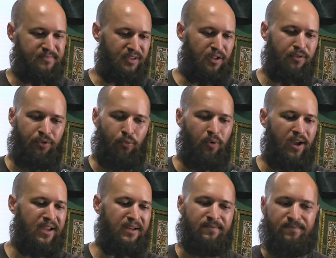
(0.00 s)
The
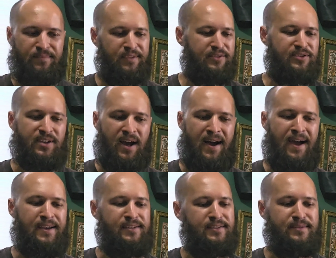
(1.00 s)
weight, the
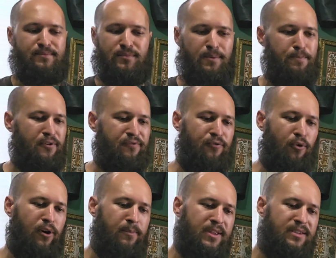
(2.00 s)
size, the
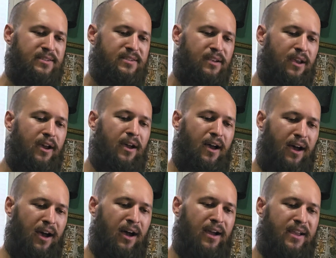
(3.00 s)
performance,
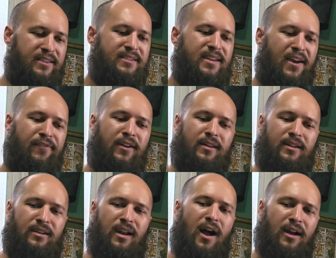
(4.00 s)
it's definitely
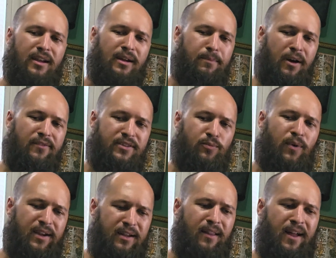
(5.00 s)
knocking above its
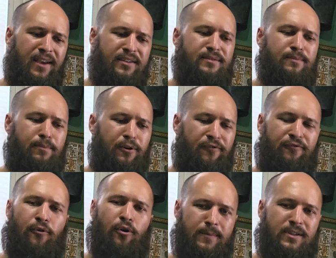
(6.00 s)
weight class
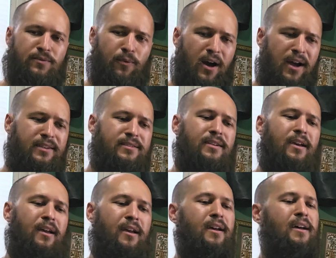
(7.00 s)
performance-wise.
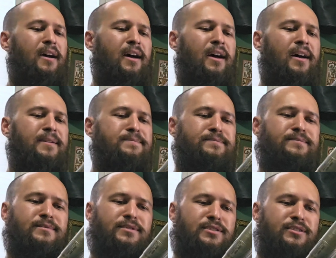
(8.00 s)

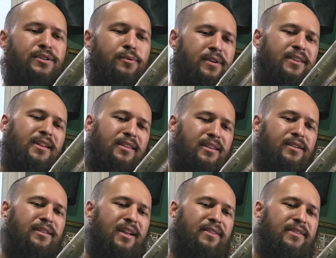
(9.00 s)
You would think that
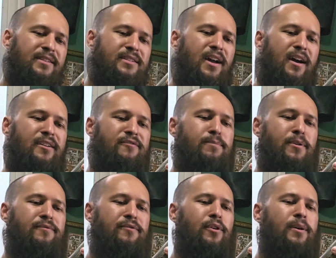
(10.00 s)
you'd get this kind of
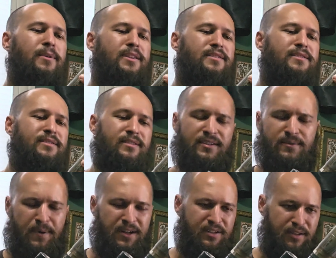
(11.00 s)
performance,
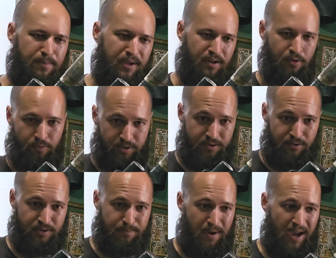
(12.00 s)
especially being a
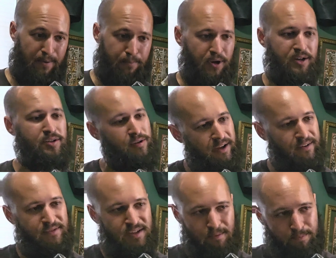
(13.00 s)
reduced back pressure out of
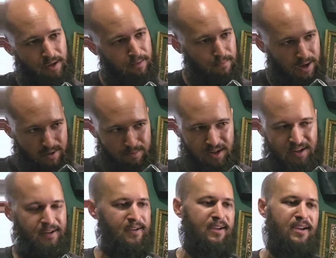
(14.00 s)
something
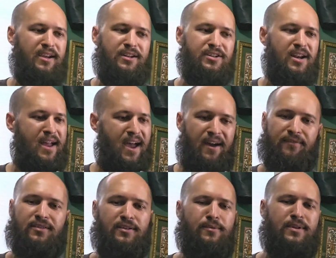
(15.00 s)
maybe 1.5 inches,
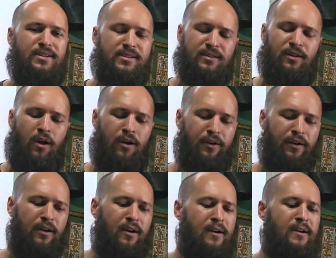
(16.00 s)
2 inches longer.
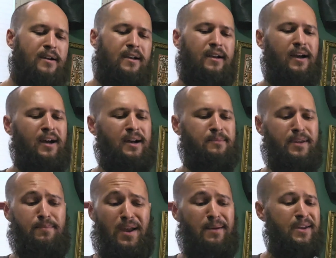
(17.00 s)
And
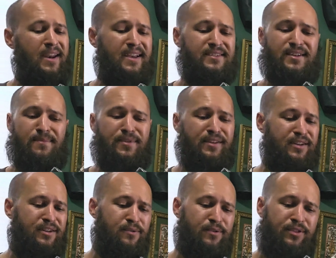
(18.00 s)
maybe it has something to
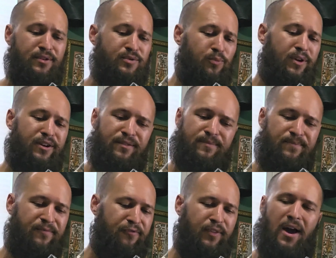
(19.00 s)
do with those weird
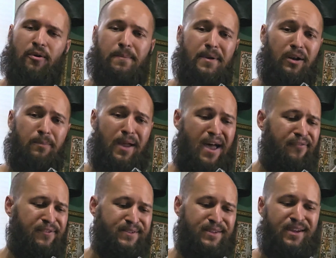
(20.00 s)
flower petal
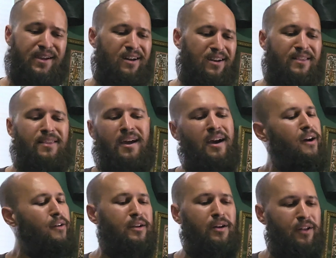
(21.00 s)
baffles they got in there
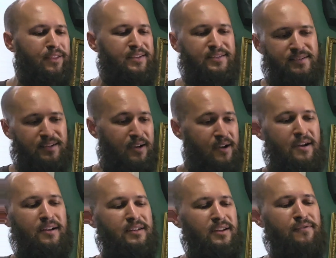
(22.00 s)
and all these
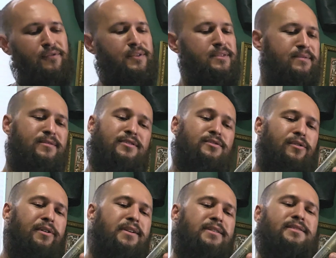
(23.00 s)
different
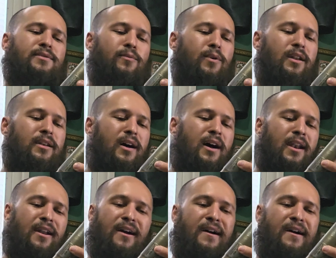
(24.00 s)
screens and whatnot.